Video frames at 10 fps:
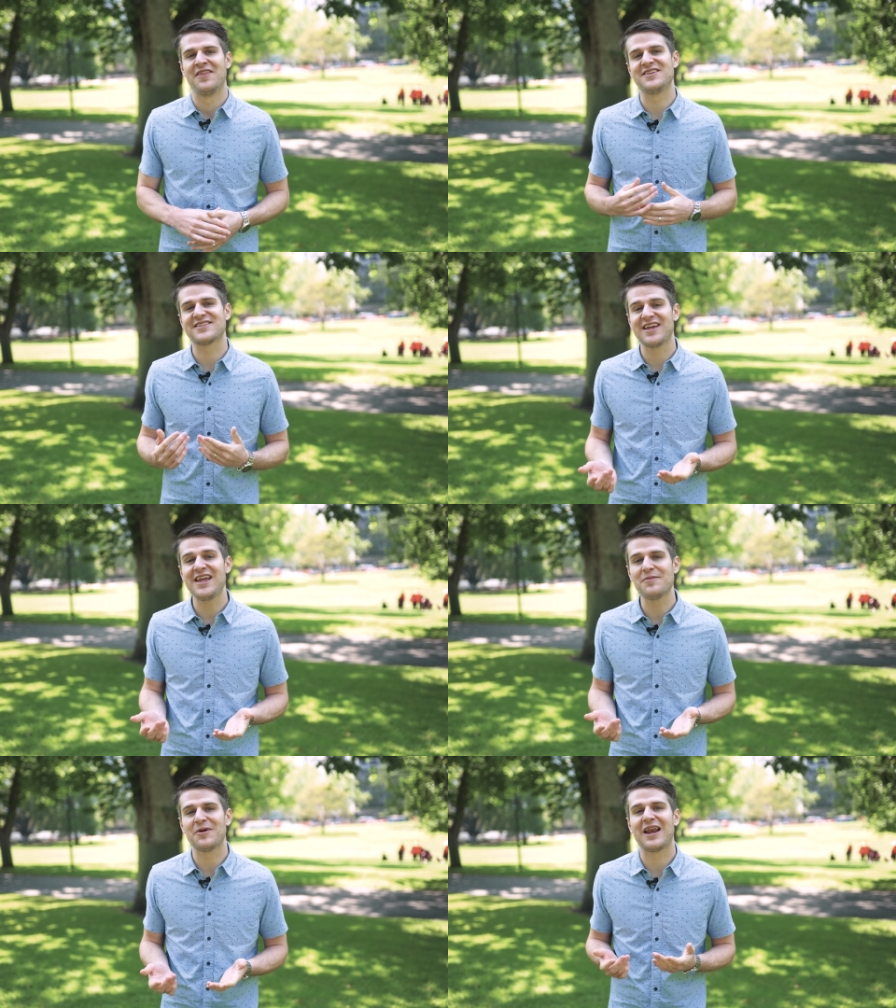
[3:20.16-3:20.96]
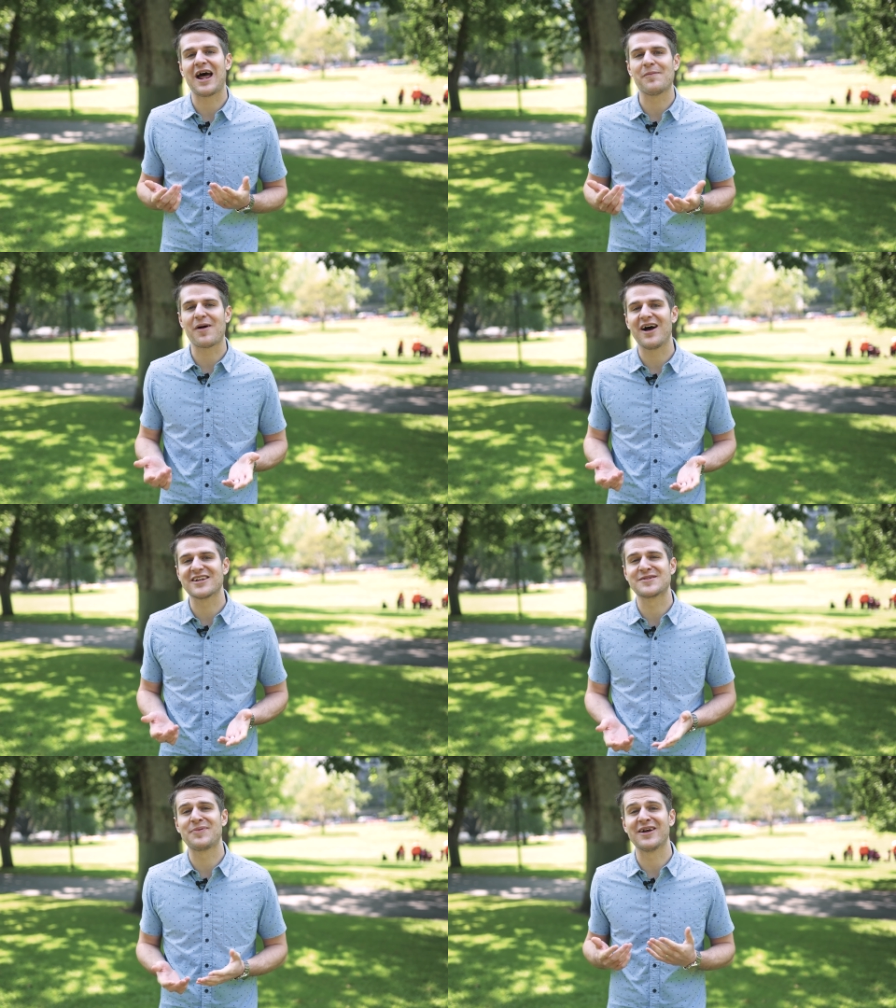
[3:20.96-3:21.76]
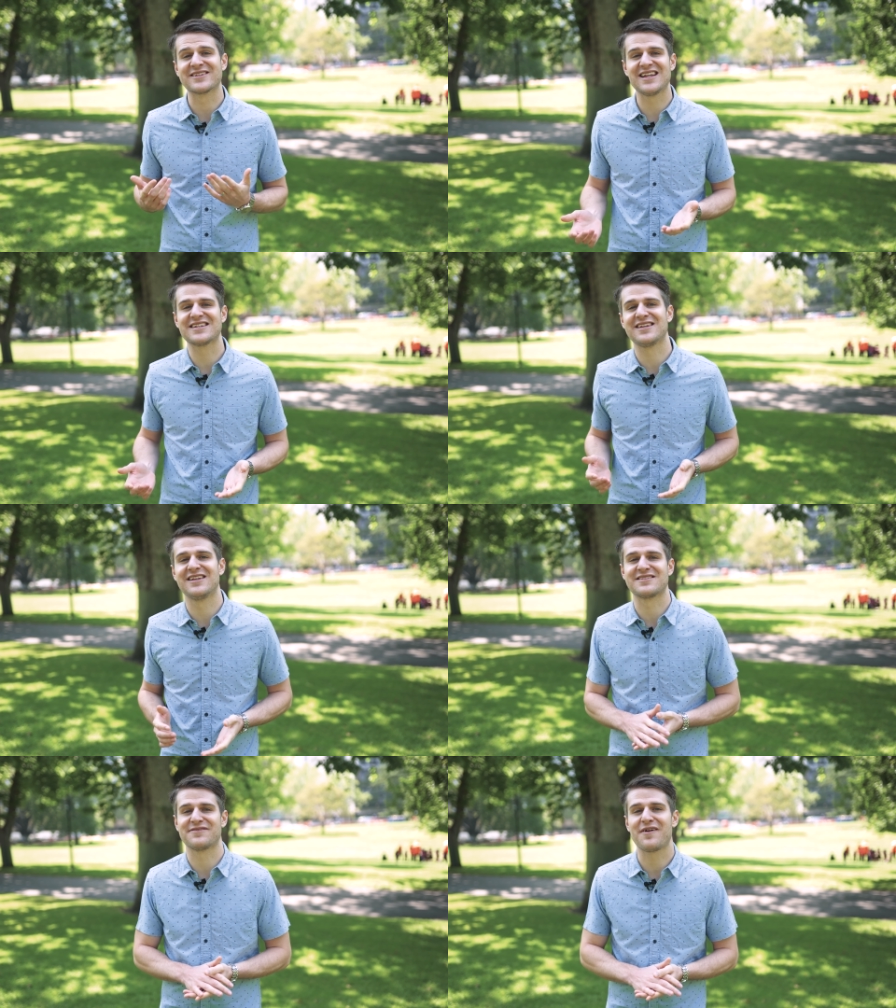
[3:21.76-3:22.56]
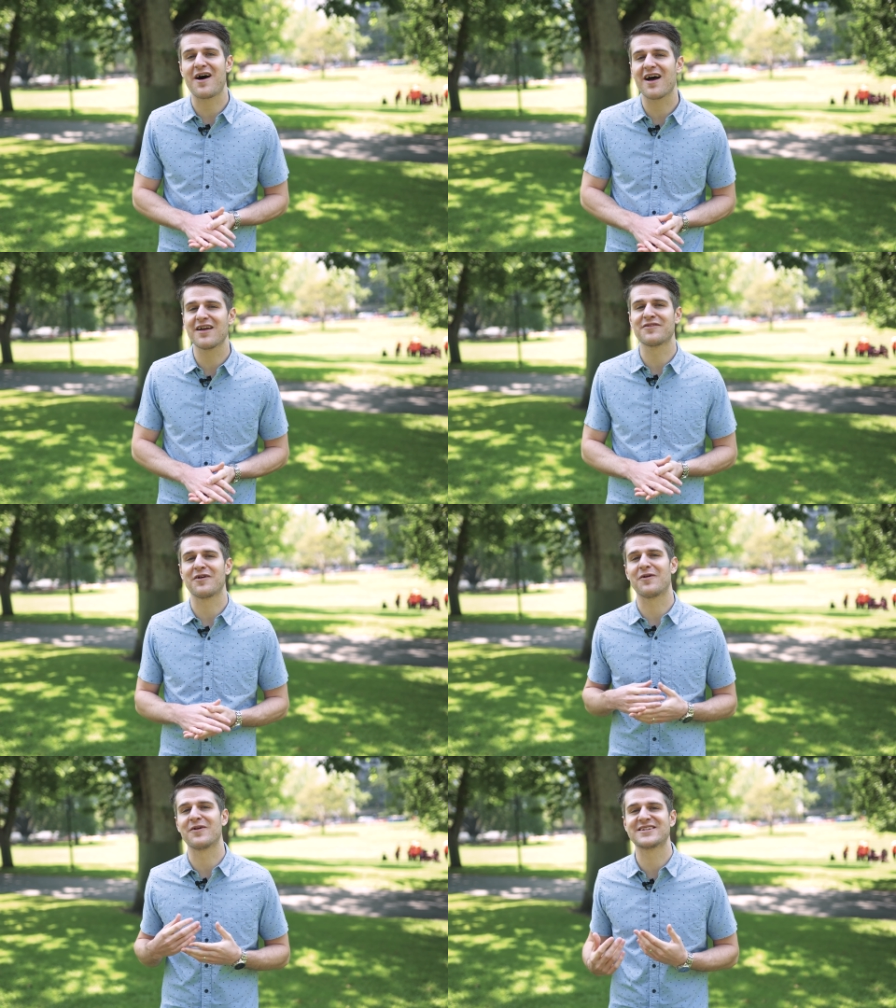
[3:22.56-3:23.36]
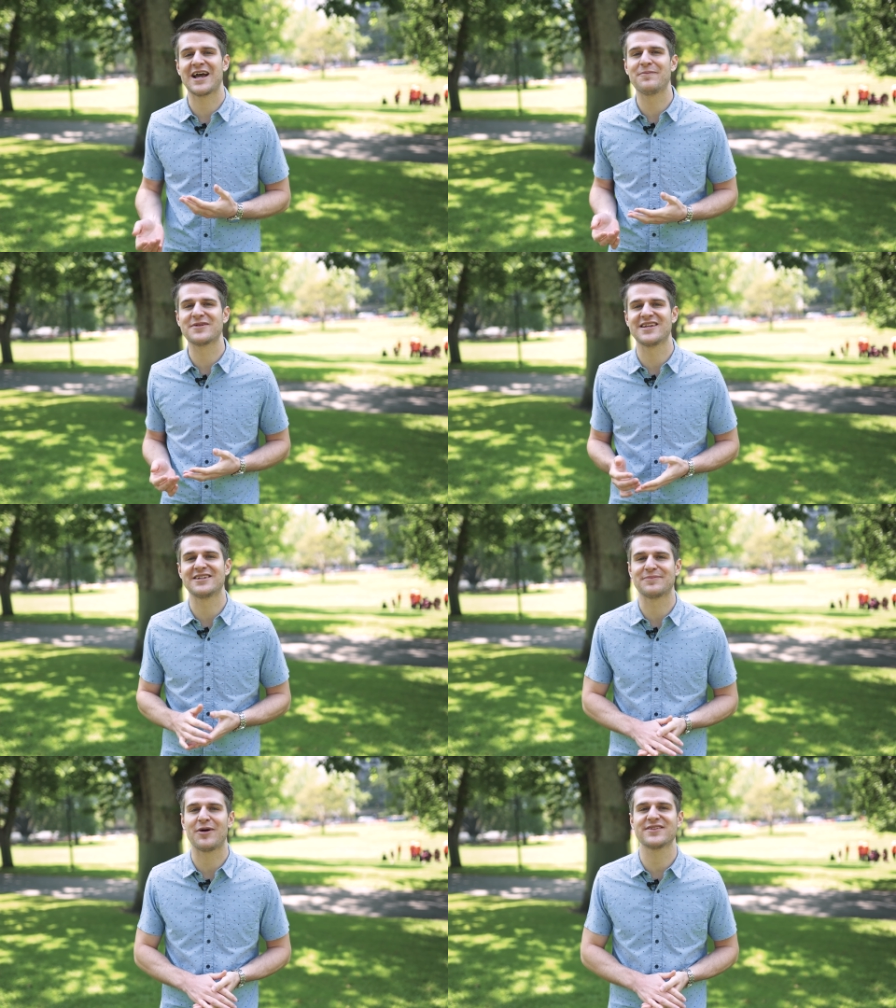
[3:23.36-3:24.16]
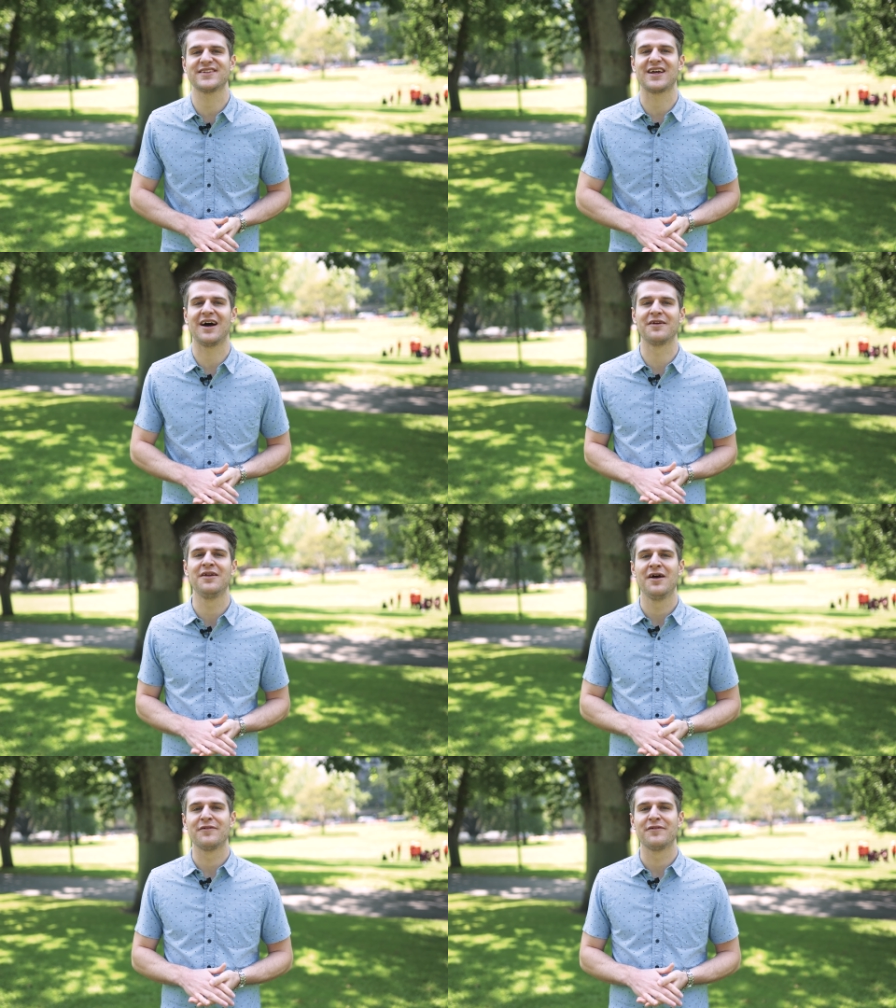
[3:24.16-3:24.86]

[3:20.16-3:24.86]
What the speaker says: The scheme will allow buyers to put as little as a 5 or a 10% deposit down